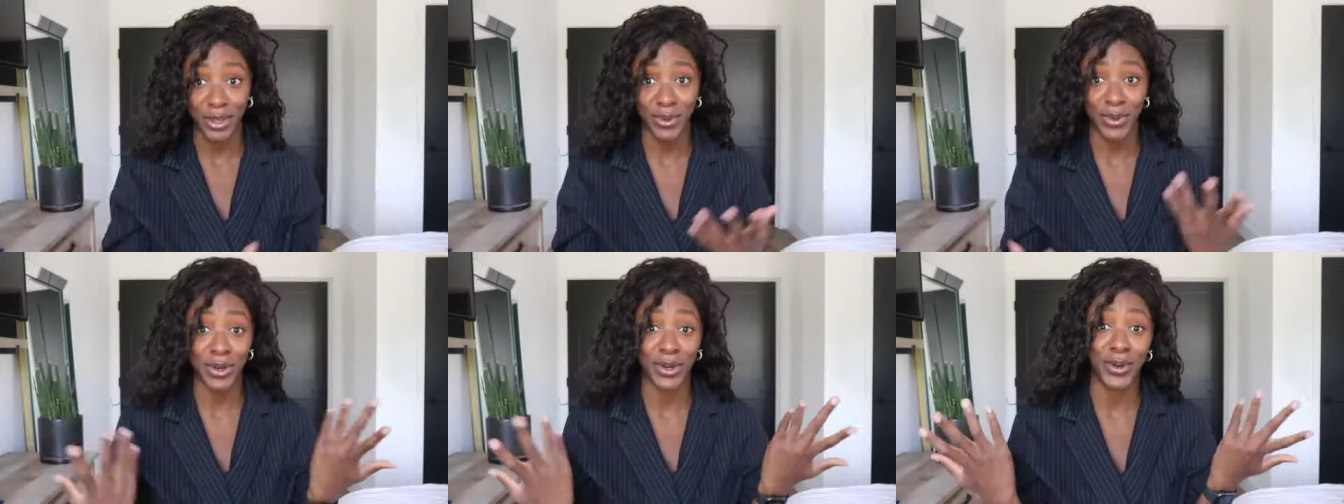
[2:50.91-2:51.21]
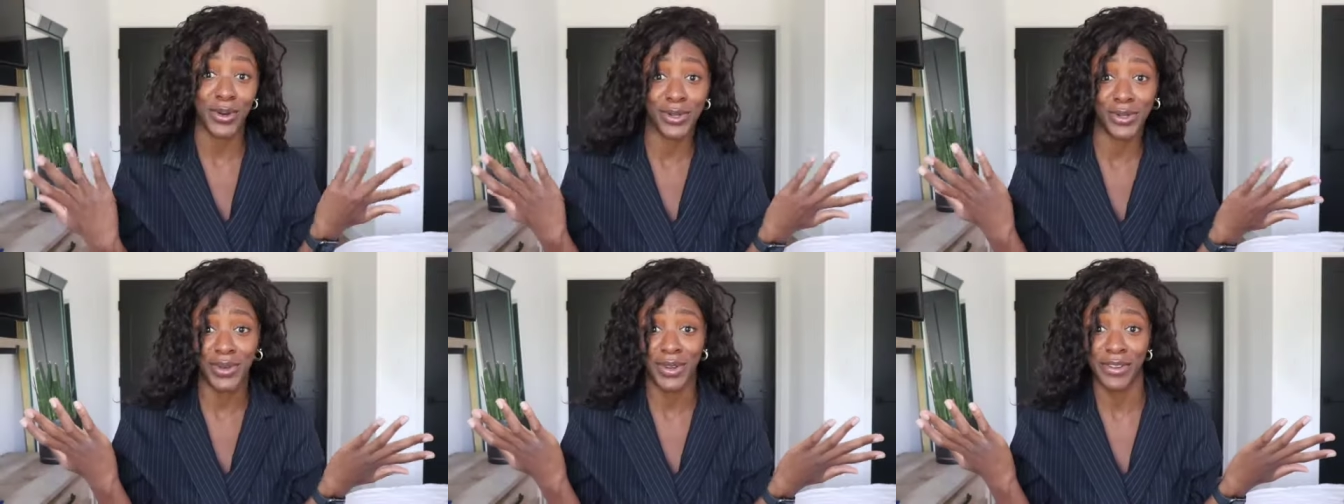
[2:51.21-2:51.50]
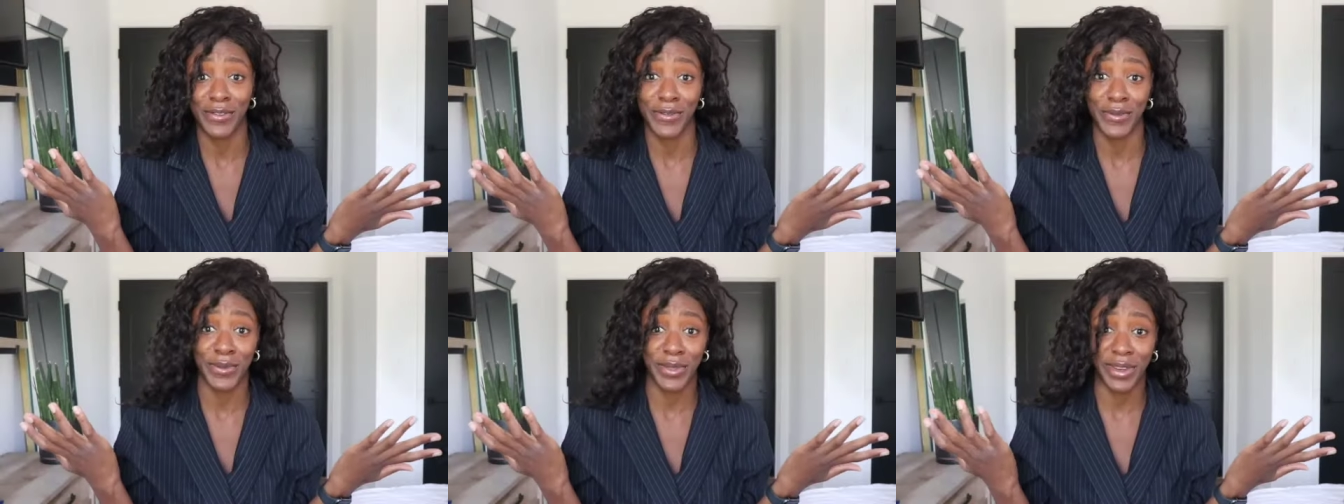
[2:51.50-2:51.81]
You don't want to go into an
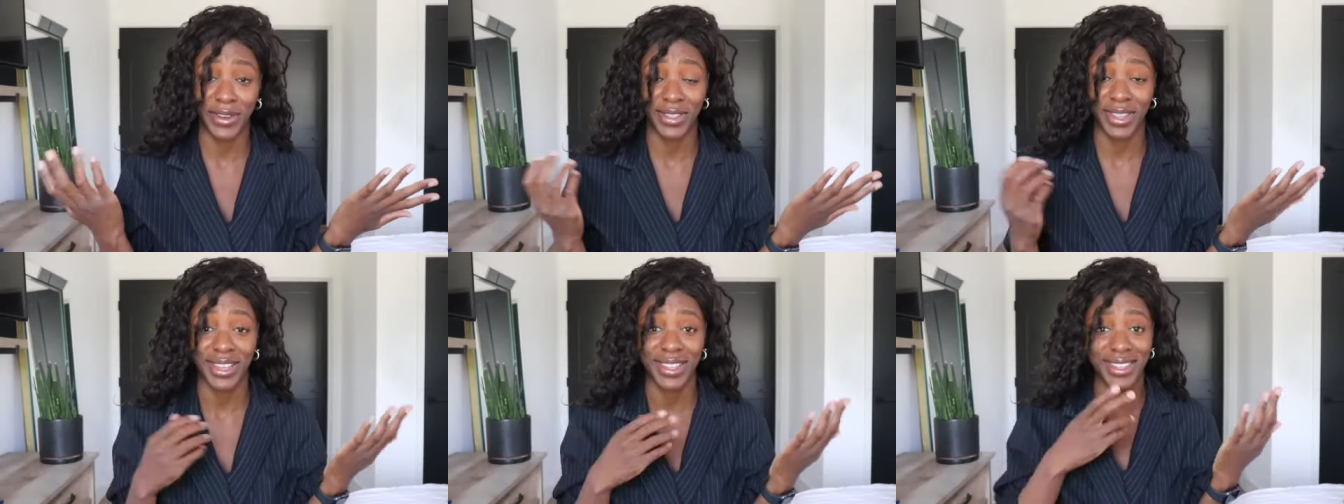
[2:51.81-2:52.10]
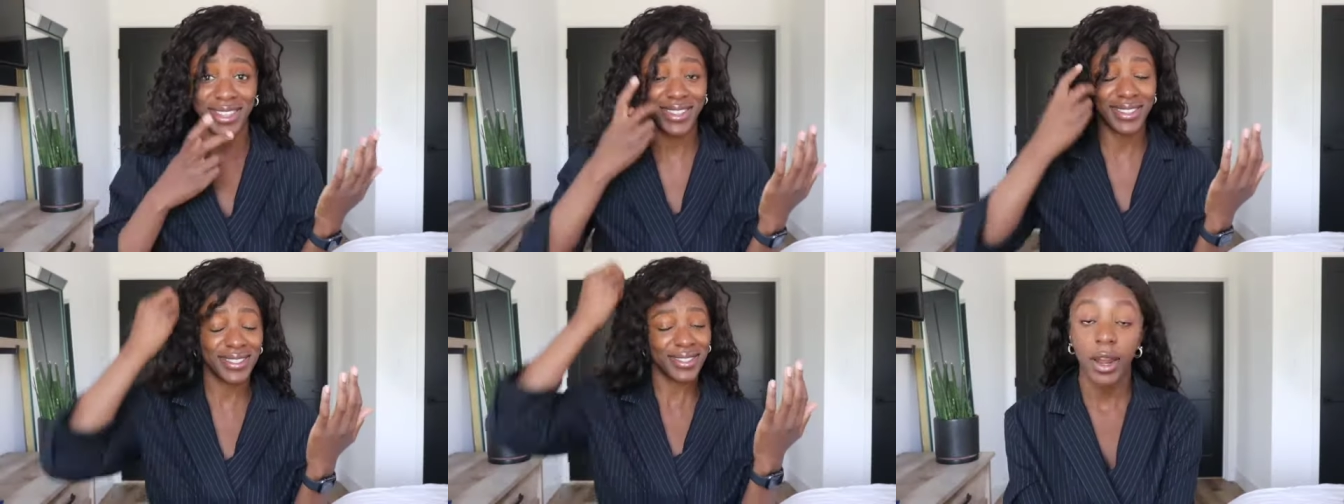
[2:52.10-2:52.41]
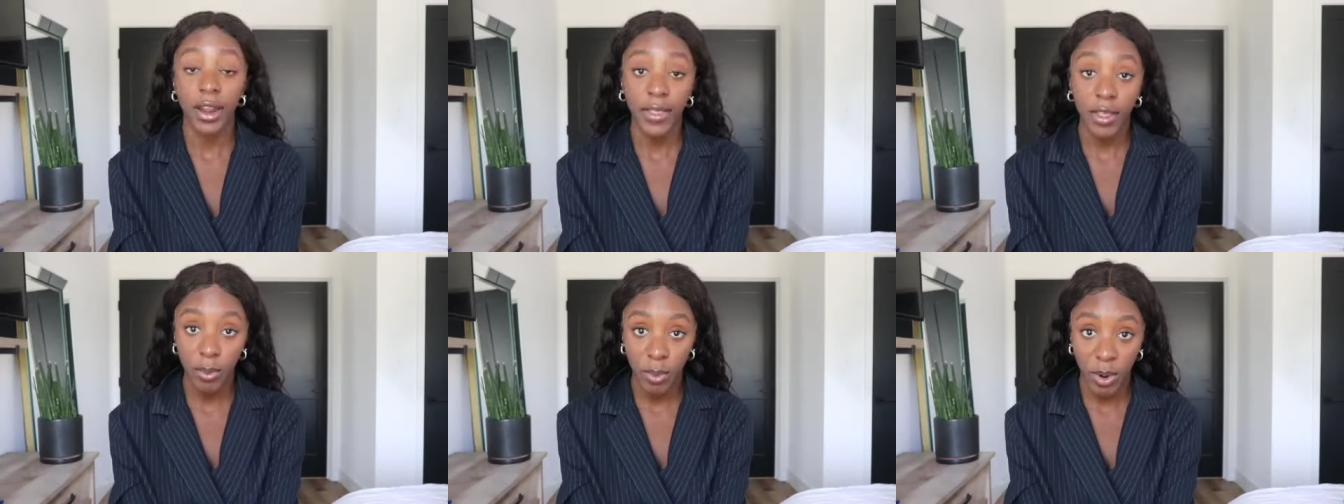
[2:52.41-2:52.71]
interview with your hair like this.
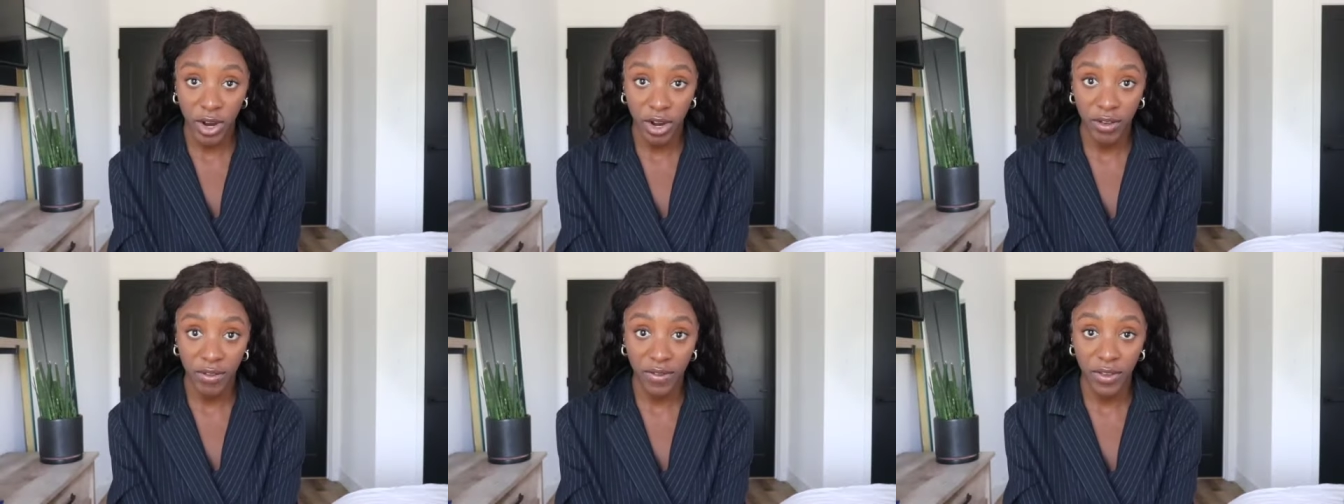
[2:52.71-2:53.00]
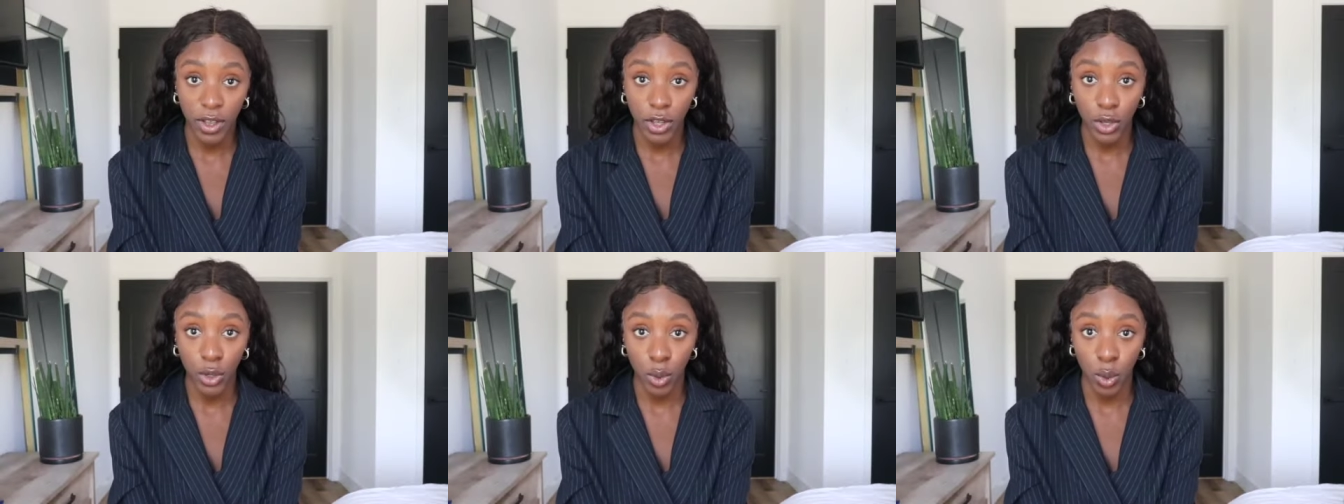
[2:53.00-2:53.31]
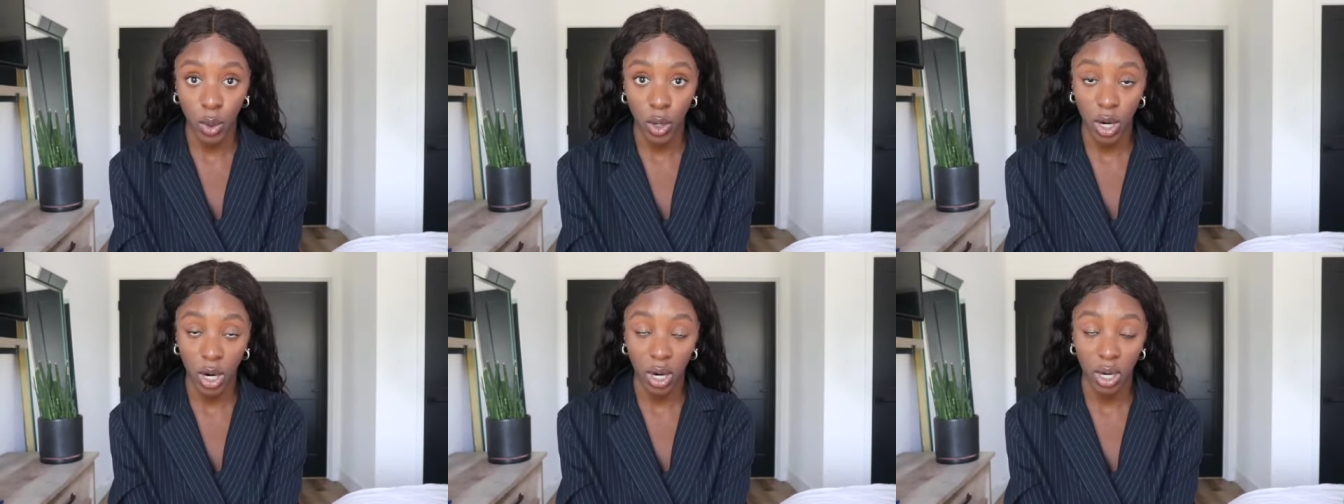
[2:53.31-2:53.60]
Another part of
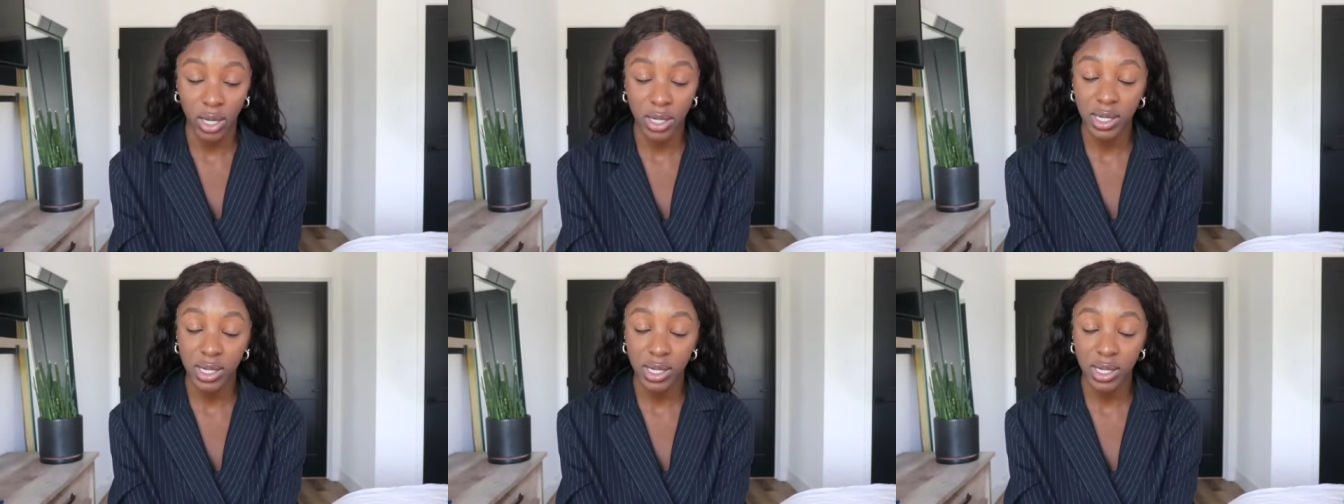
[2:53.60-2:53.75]
your